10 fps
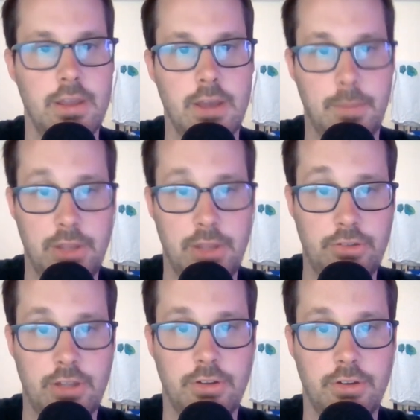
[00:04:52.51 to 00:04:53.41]
A
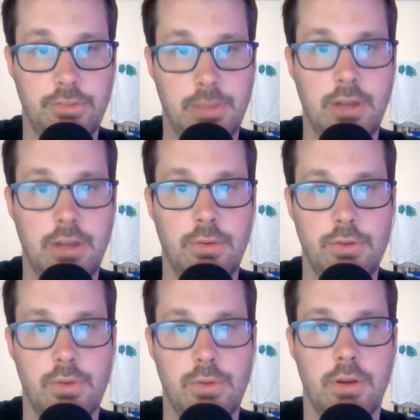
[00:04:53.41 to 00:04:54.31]
pitch letter explaining who
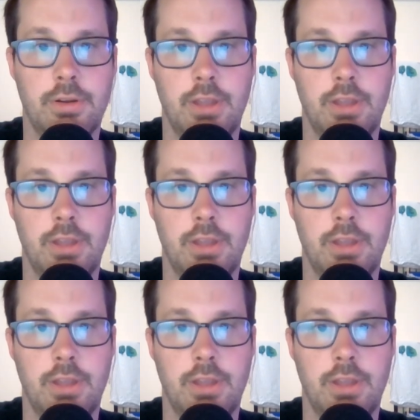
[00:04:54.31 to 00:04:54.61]
you are